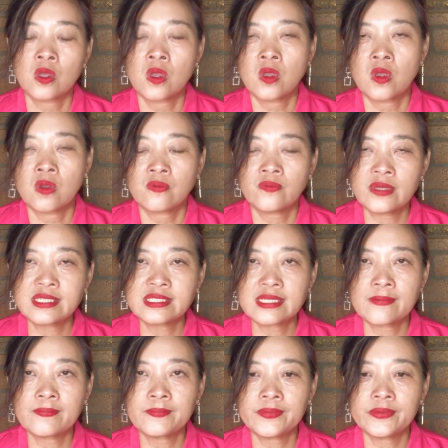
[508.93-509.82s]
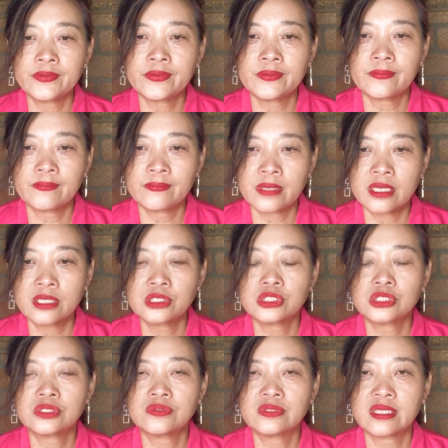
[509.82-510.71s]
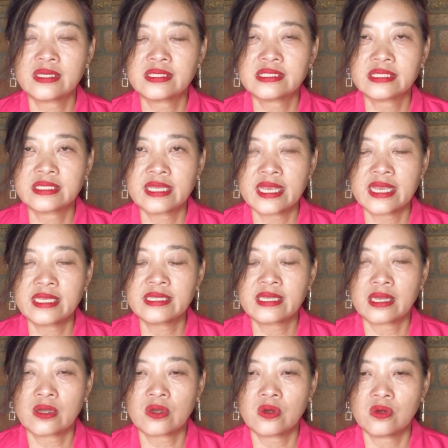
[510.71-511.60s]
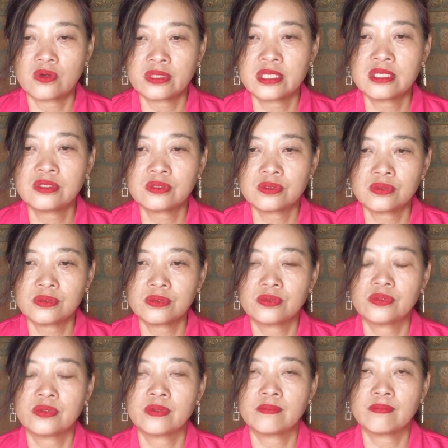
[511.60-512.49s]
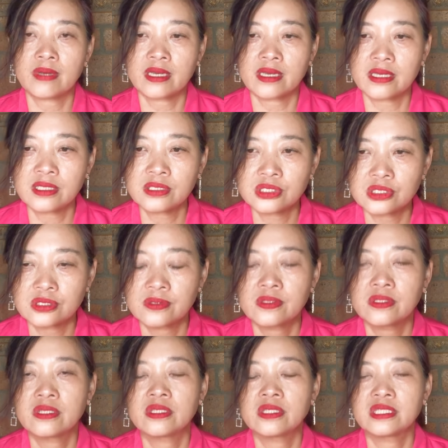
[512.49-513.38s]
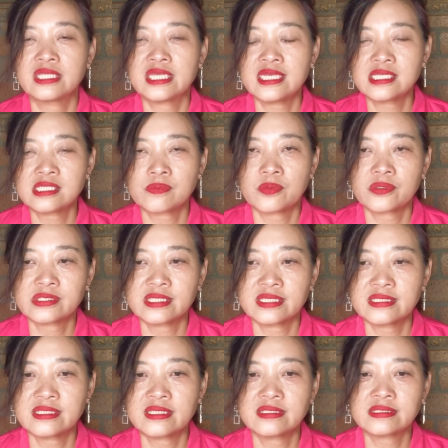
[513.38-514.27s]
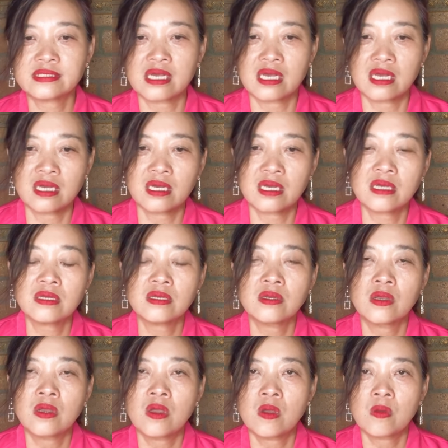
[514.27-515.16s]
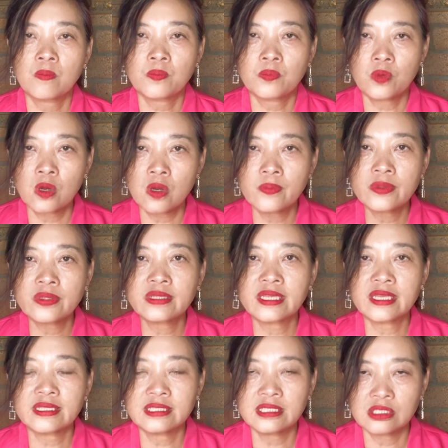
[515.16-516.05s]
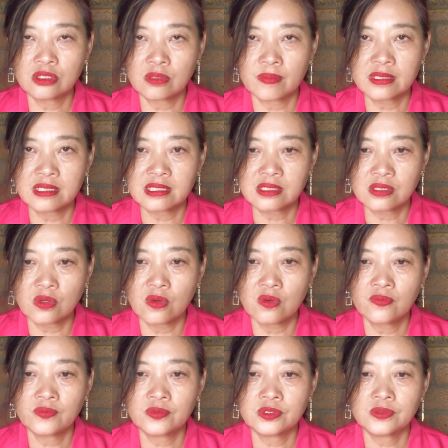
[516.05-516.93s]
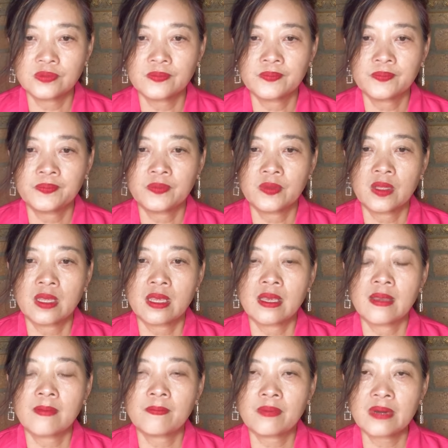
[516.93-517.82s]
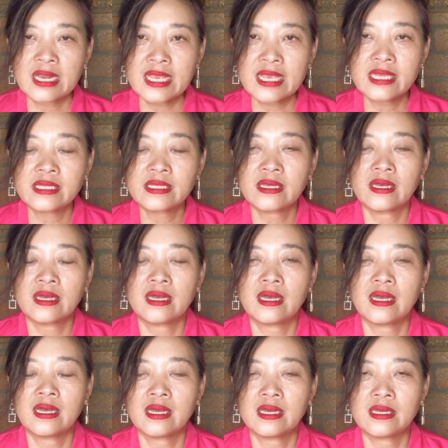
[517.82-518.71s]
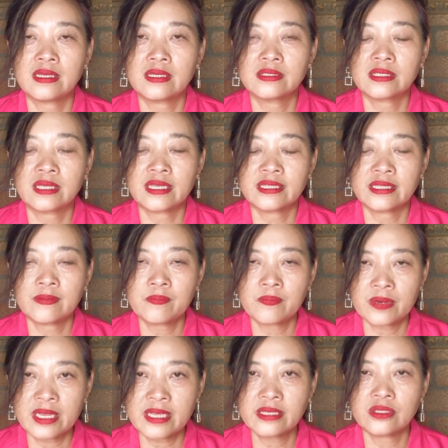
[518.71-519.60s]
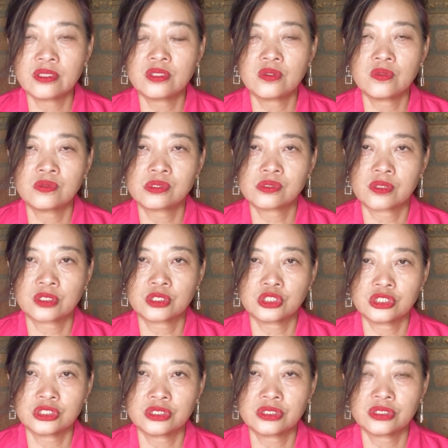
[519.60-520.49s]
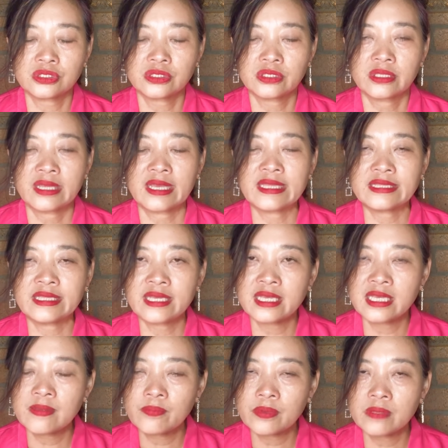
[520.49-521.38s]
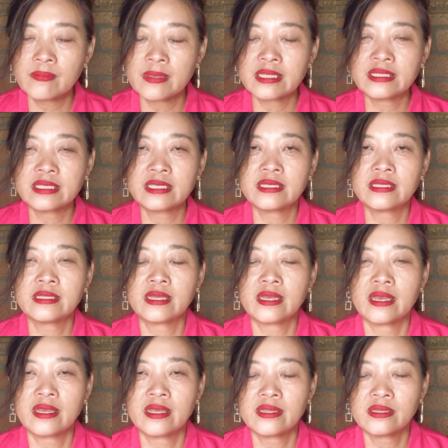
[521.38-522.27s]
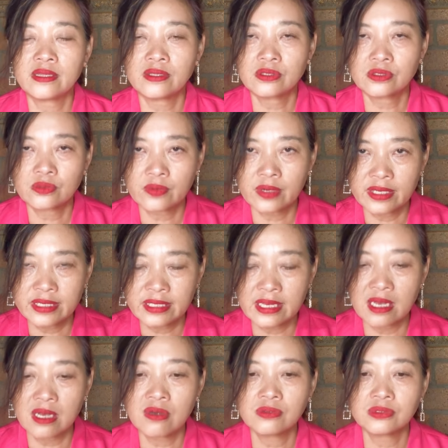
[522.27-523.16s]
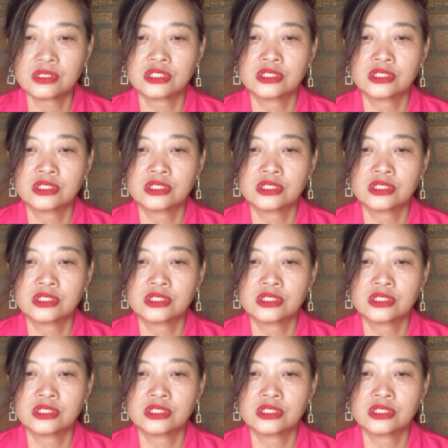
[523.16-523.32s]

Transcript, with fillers: for example, Marsh 2008, according to Marsh, these processes are problems that need to be solved, plan uh, and then plan a new structure, and then implementing and trying out,